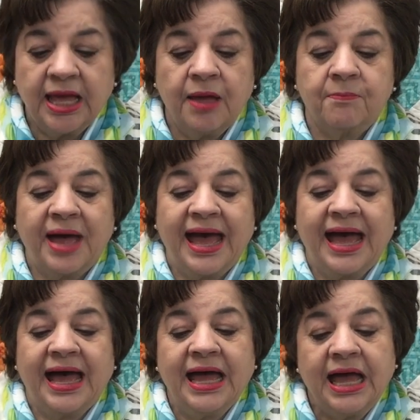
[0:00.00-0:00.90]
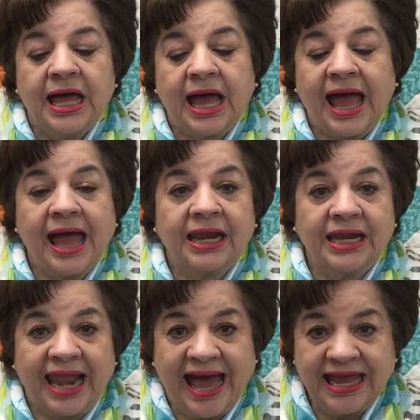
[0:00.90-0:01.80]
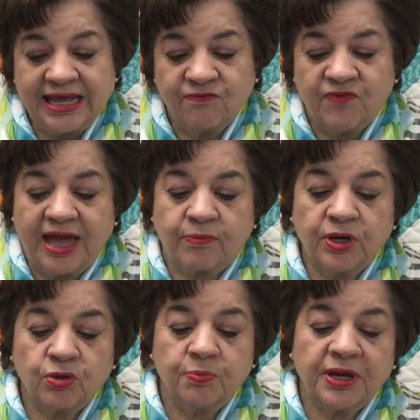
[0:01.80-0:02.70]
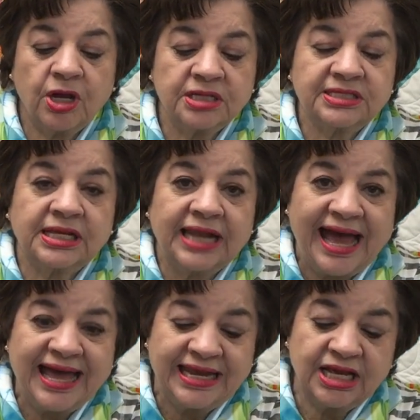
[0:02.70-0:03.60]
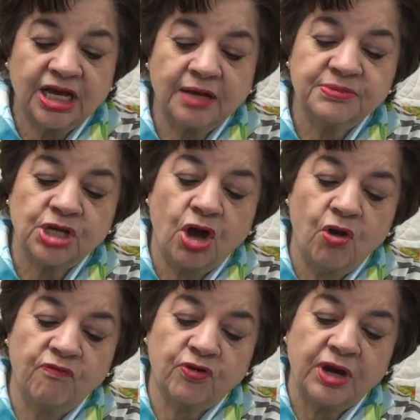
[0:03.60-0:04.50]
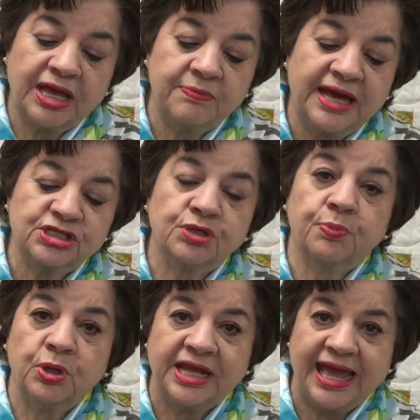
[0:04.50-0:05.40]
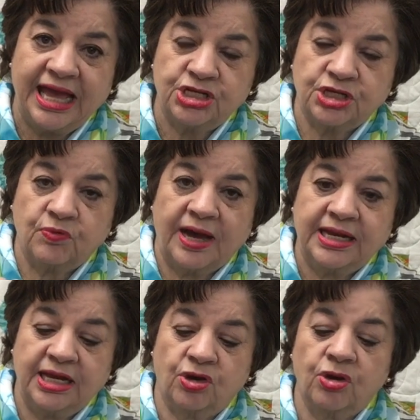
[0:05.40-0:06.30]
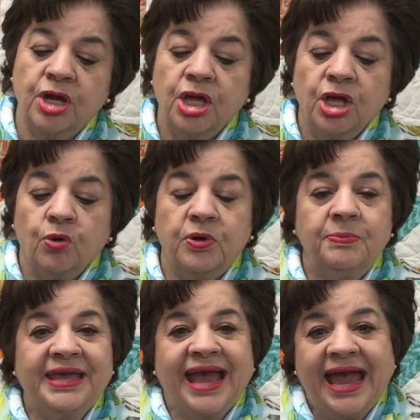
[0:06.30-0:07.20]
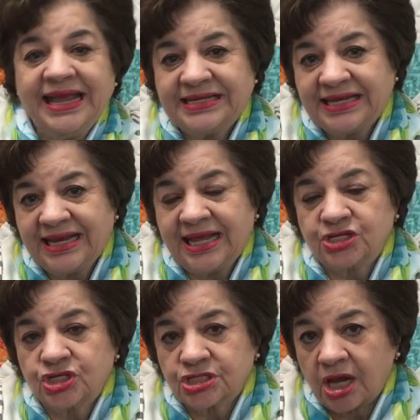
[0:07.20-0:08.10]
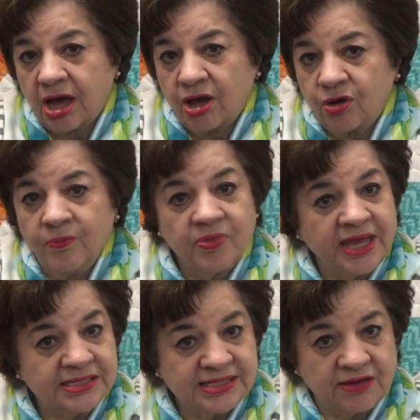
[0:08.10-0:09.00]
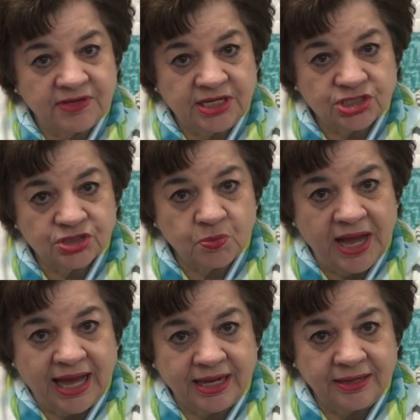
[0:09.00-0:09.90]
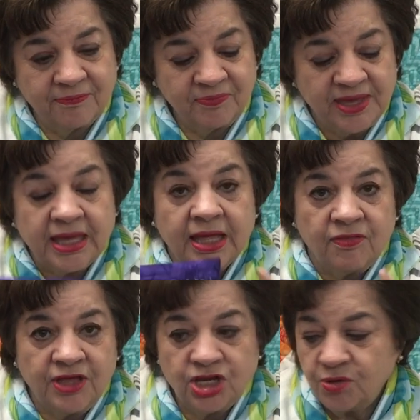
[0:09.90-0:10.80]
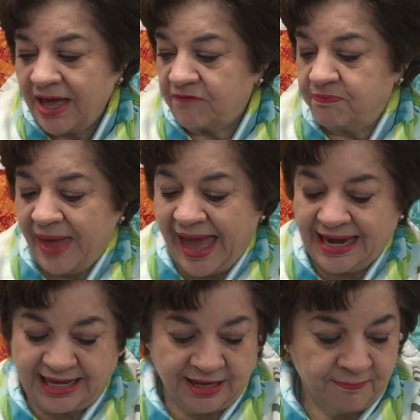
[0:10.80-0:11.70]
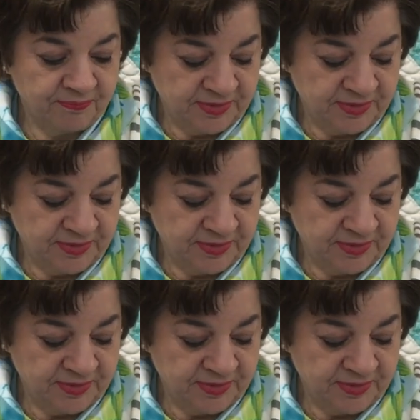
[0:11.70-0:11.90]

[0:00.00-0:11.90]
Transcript: My lining fabric, because the lining comes over and makes the pretty edging right here, would be 18 inches long and 7 inches wide. Then you have batting.